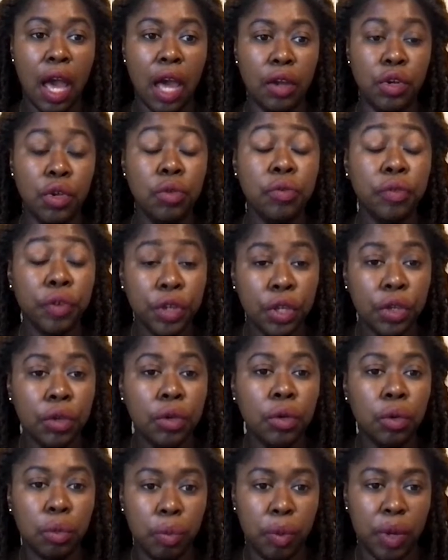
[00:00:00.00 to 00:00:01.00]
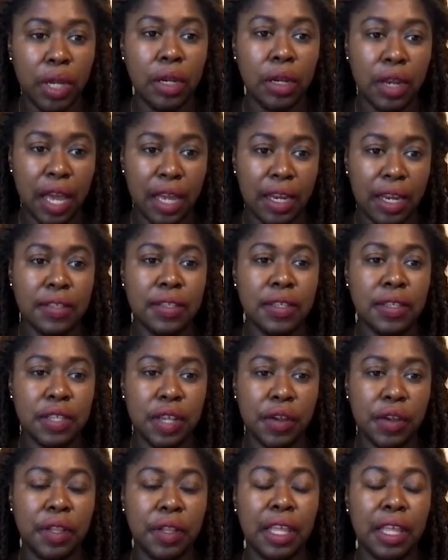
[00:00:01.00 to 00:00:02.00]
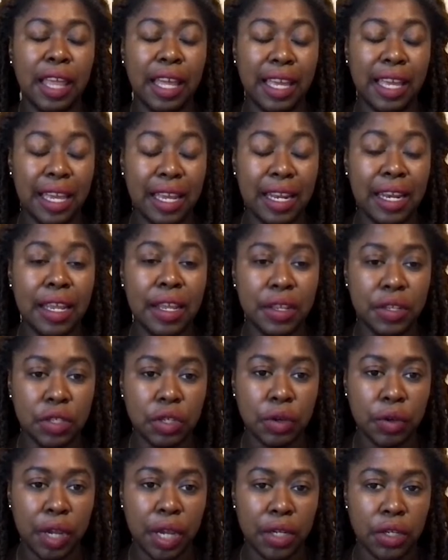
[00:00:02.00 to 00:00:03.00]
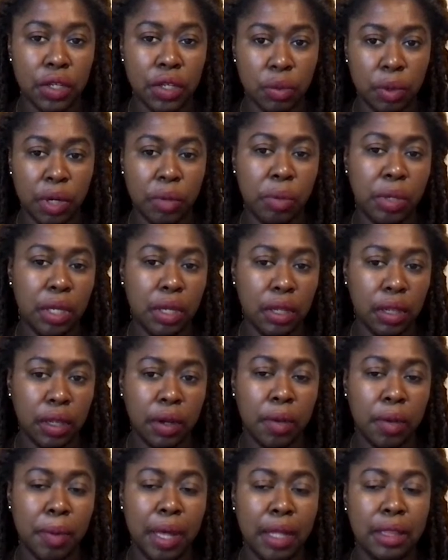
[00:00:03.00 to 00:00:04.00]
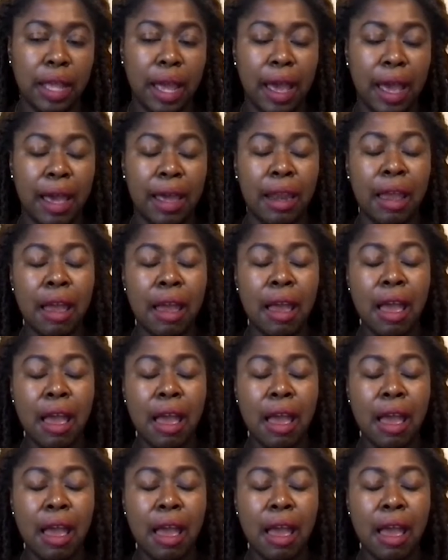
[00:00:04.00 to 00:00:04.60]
new for you, but not necessarily like in history. I just want to be clear about that.